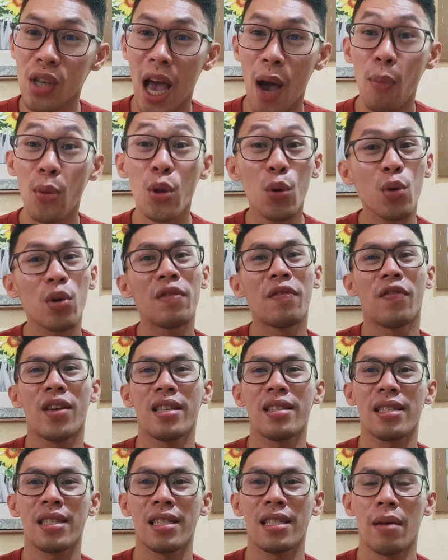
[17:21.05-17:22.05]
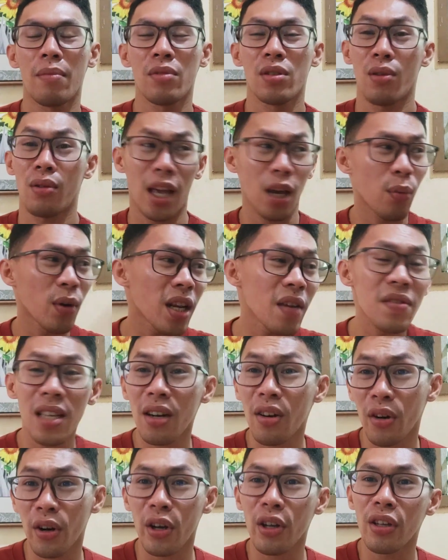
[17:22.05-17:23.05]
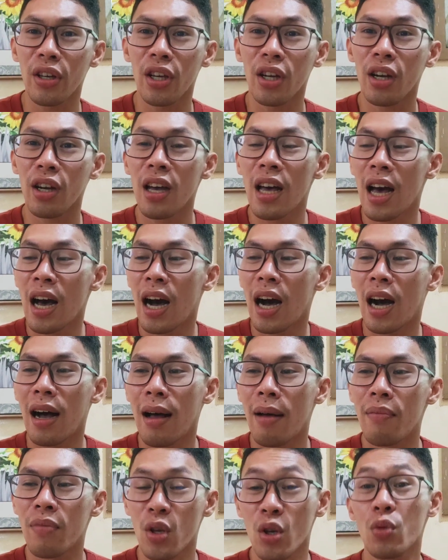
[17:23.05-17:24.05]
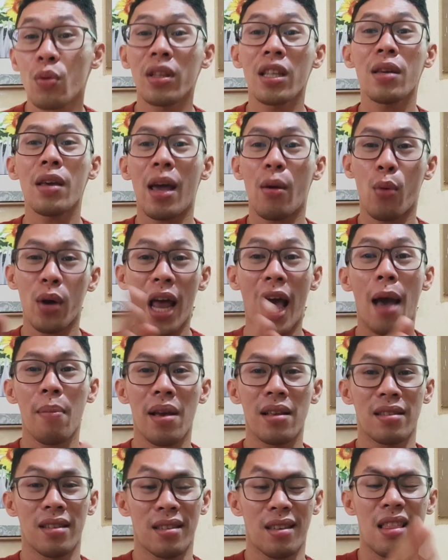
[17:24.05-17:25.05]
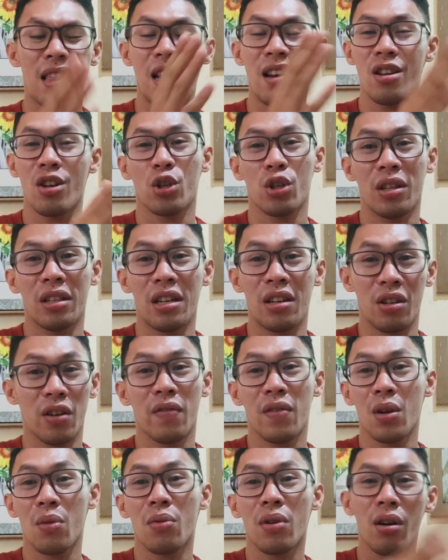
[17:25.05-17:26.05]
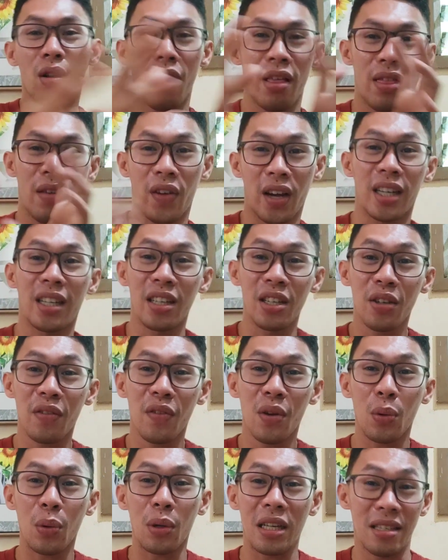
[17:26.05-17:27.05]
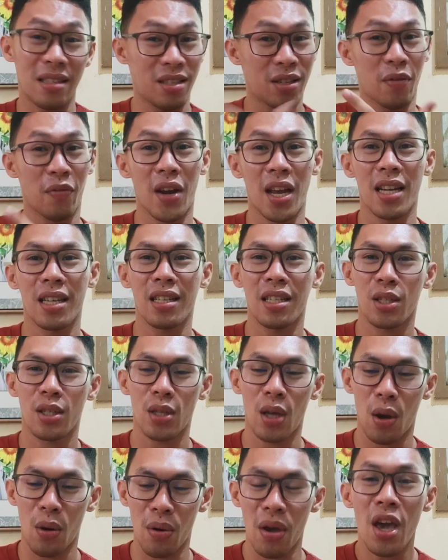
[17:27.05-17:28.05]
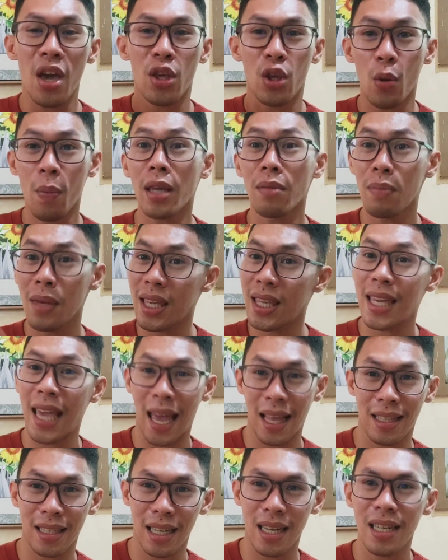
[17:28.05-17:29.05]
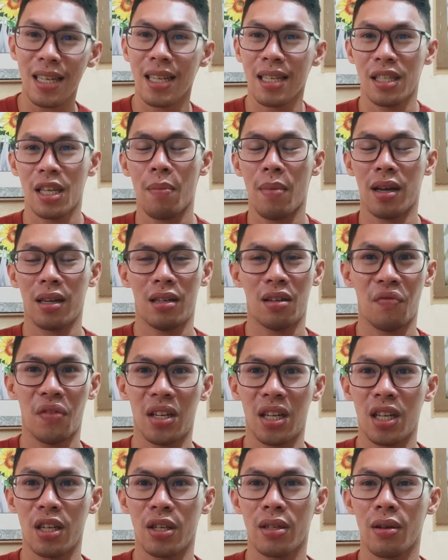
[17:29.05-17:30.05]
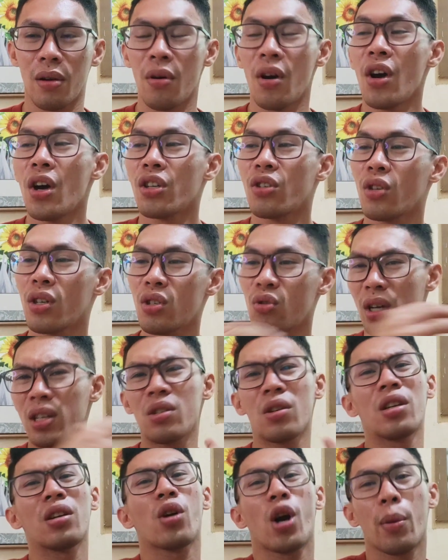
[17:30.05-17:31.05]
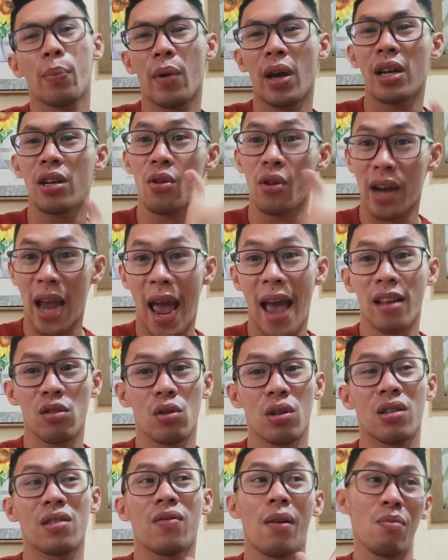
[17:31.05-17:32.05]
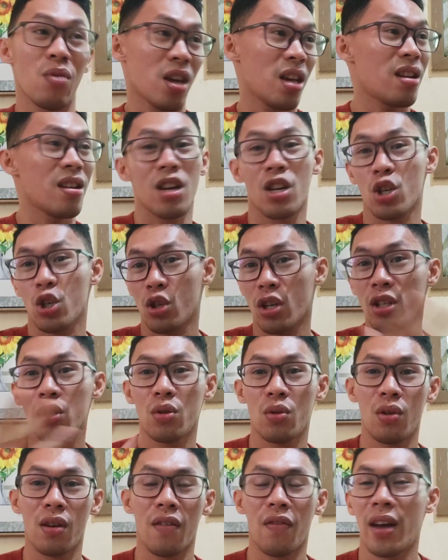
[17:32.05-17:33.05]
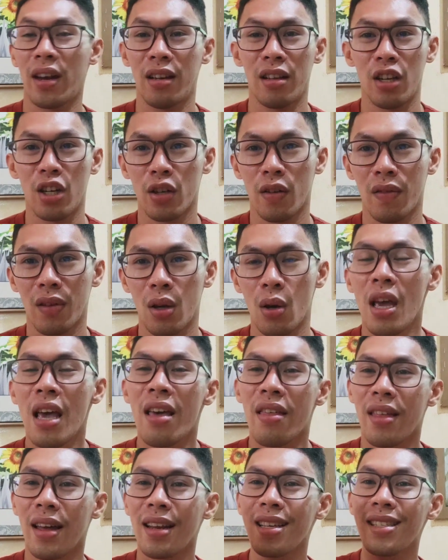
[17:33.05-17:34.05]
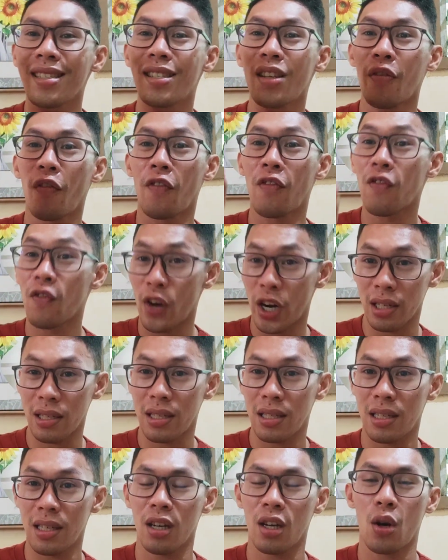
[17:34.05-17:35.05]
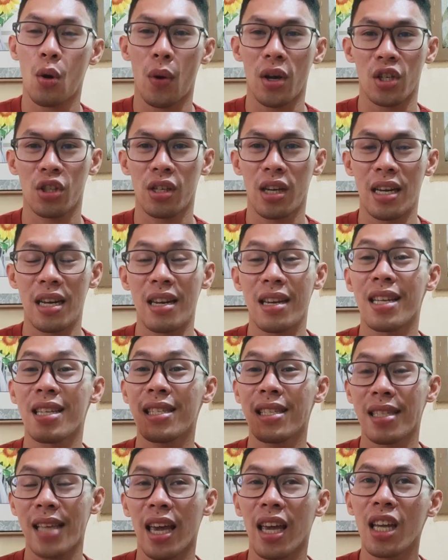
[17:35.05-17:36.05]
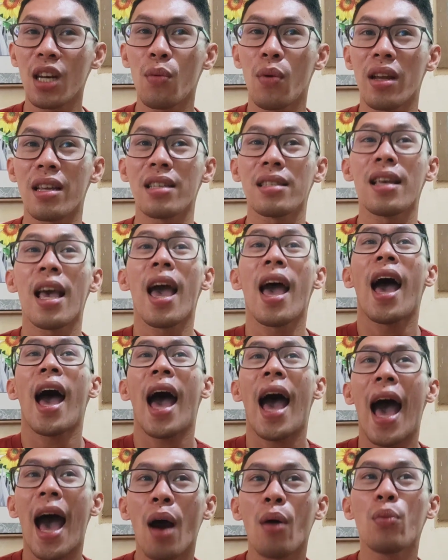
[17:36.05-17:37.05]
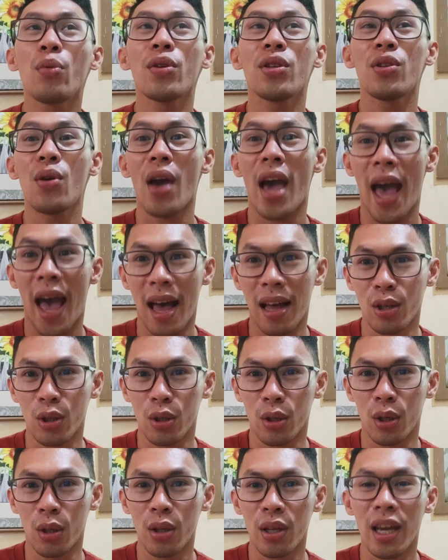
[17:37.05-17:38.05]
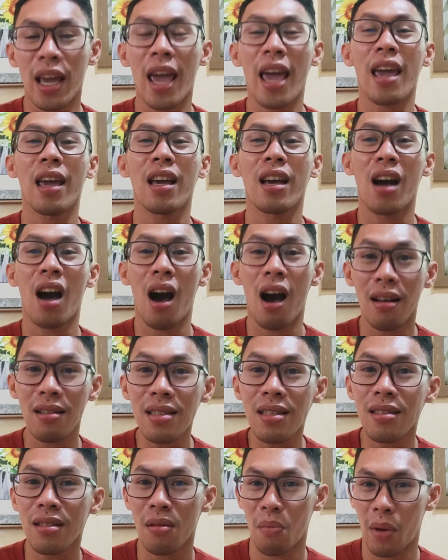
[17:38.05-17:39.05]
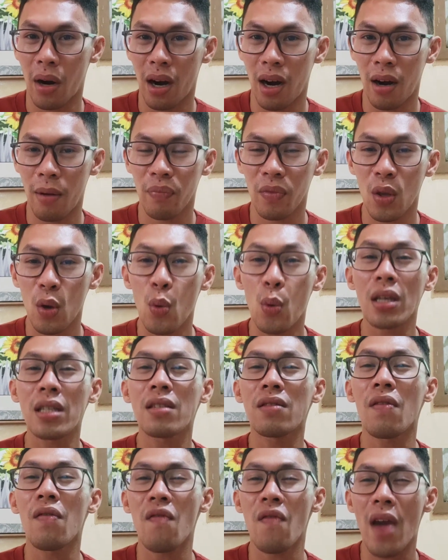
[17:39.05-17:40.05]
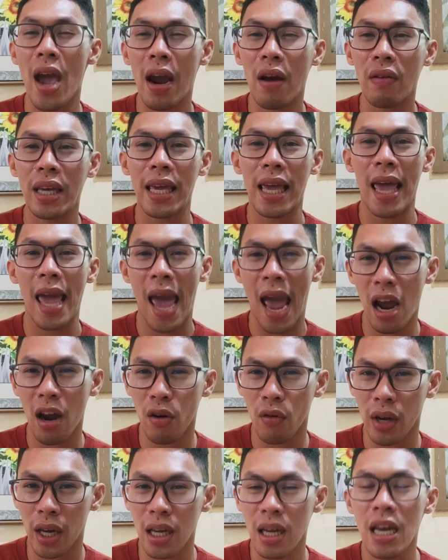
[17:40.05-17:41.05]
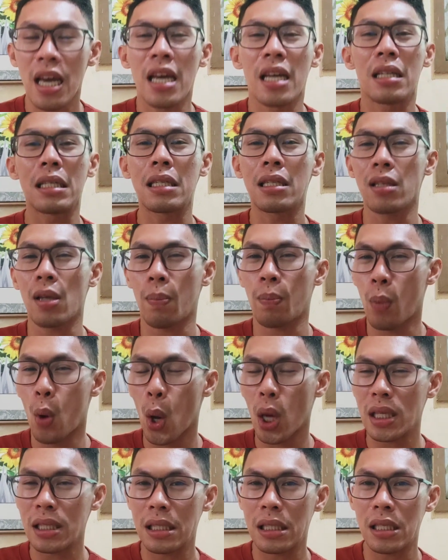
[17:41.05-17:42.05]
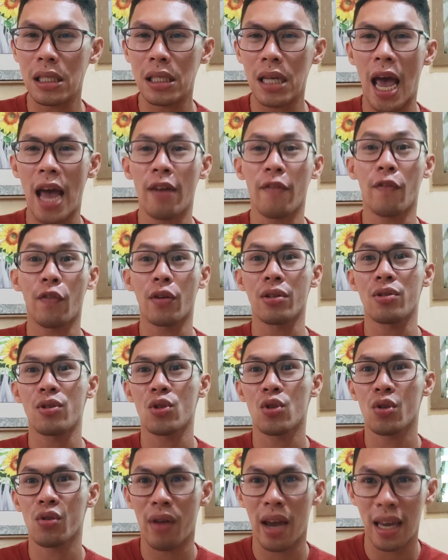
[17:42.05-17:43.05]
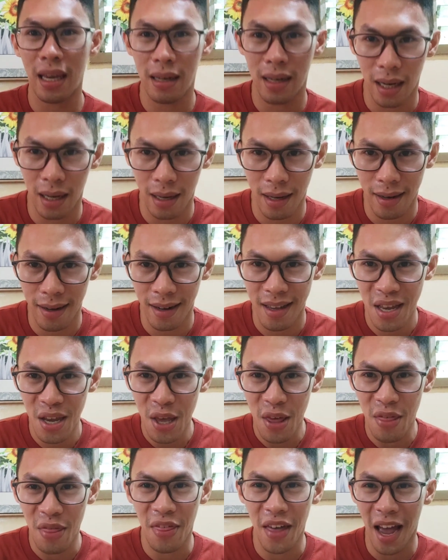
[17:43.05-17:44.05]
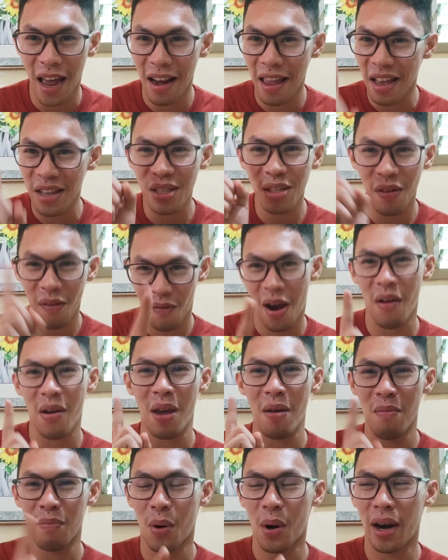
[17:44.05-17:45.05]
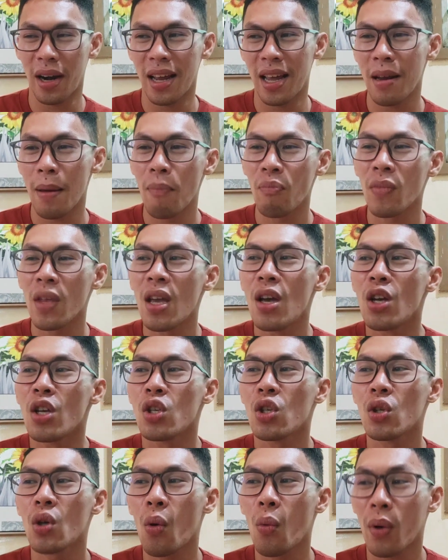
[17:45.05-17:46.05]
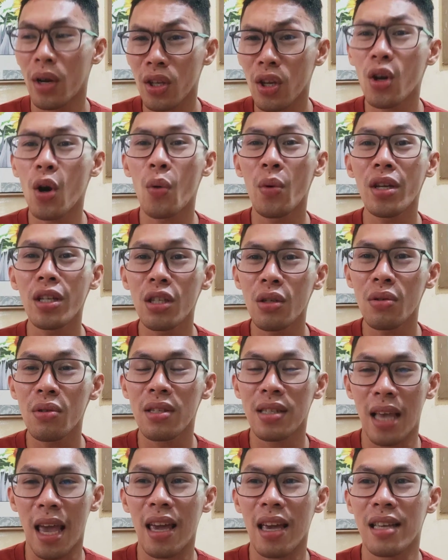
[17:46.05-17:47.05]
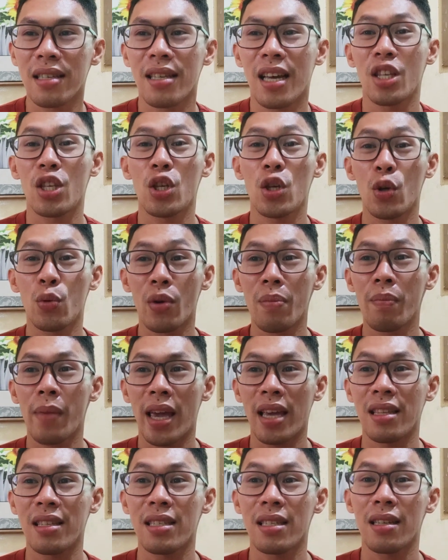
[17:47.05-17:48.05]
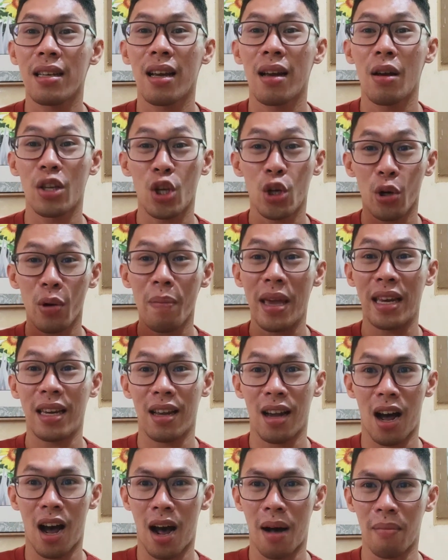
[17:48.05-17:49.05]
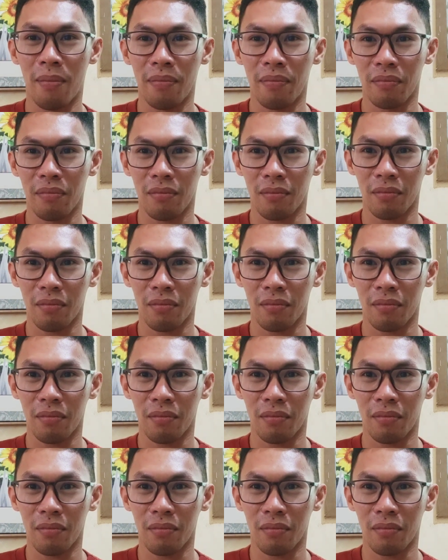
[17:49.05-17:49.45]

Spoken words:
How would you convince them? So like what I've said earlier, usually what happens is that the initial interviewer and the final interviewer is different, so you might be getting the same activity. So just try to incorporate your answers from the initial to the final interview. That is the first question. The second one is, how would you handle a customer who is very angry, disappointed, and frustrated? That is very important. So what you're going to say is that you remain calm.